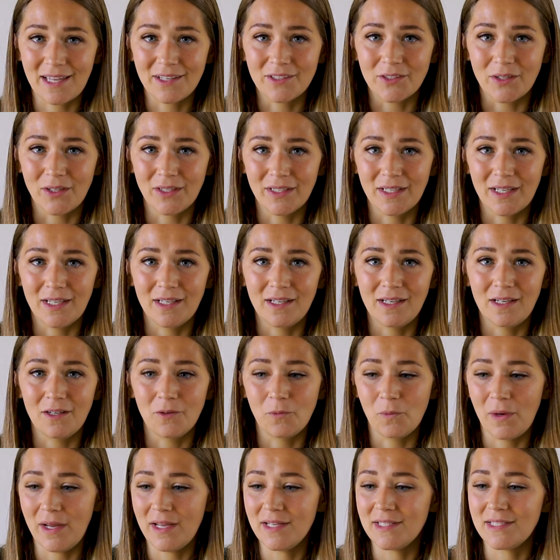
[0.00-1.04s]
hand on it in
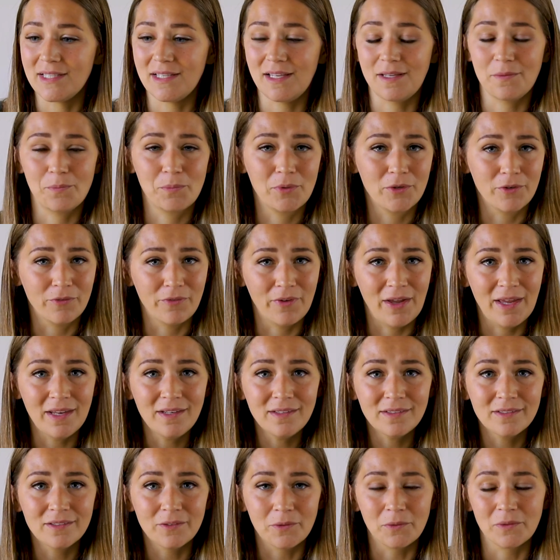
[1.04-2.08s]
a way to
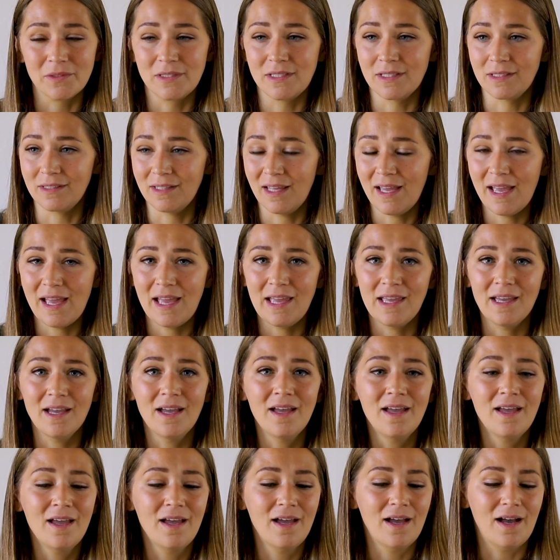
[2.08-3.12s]
prevent or
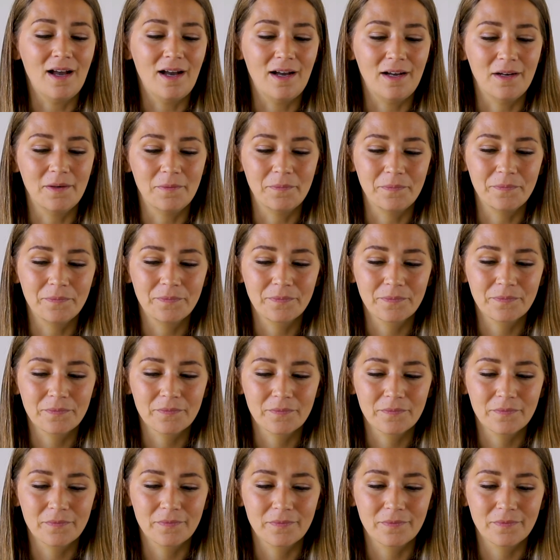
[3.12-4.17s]
delay, or
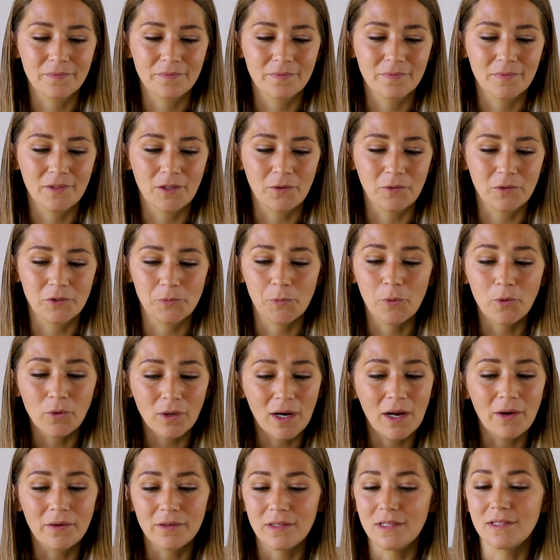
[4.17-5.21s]
to
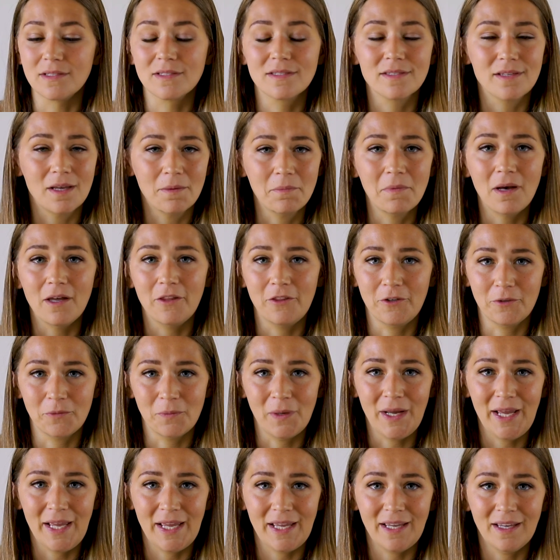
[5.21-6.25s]
pour out in some other
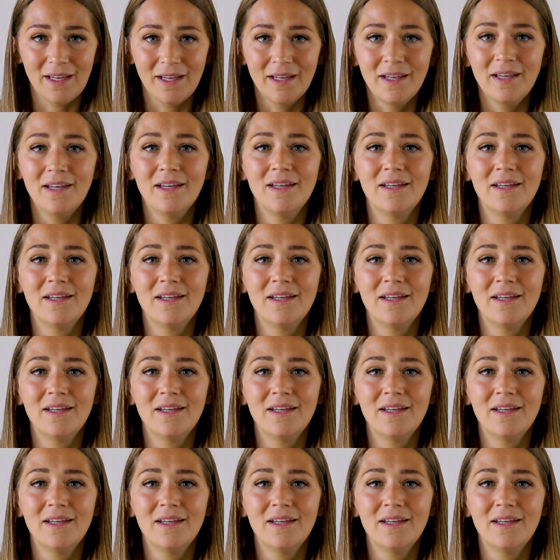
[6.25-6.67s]
way,